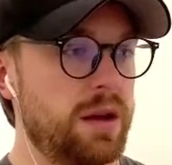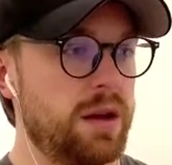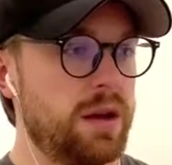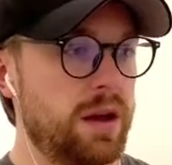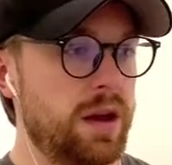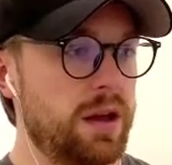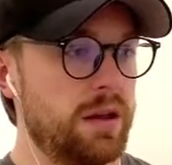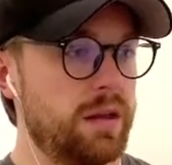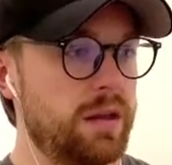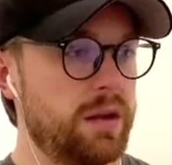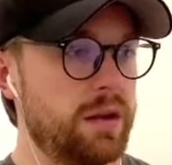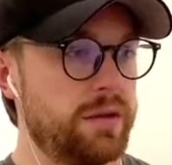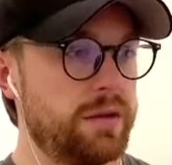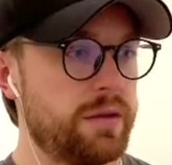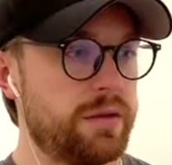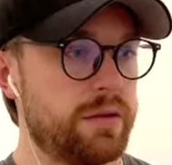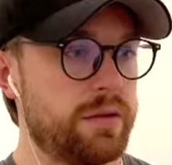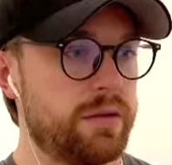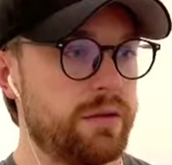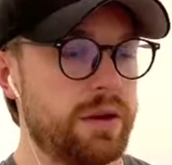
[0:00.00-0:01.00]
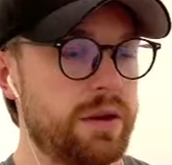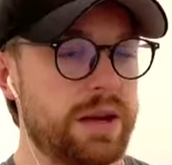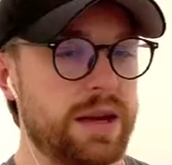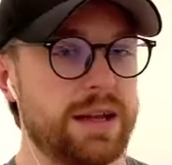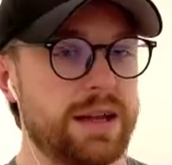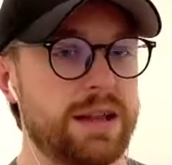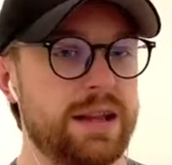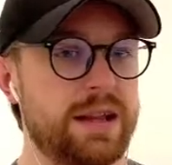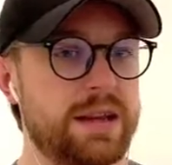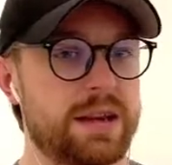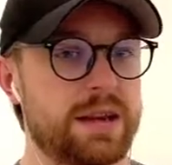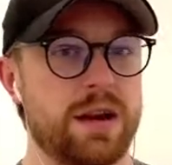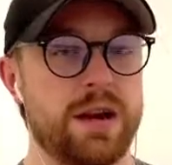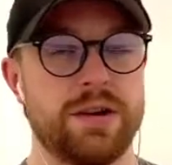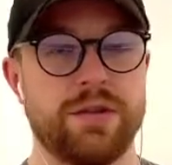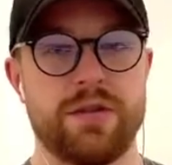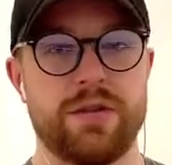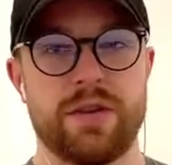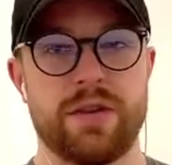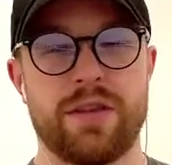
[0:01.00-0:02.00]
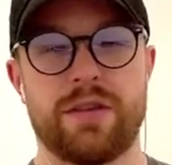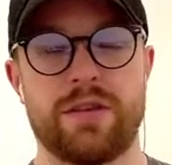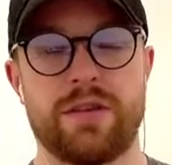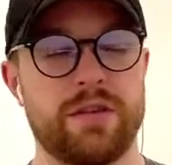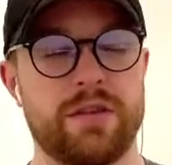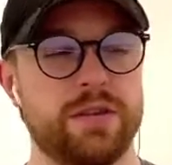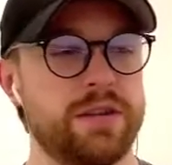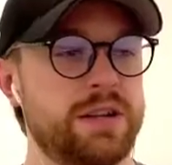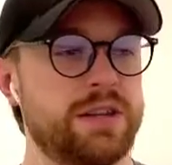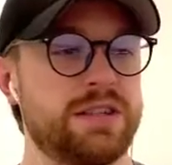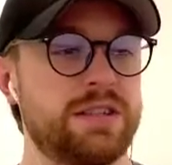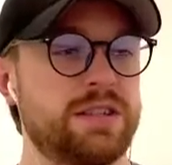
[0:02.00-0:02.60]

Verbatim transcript: and the other three had like 130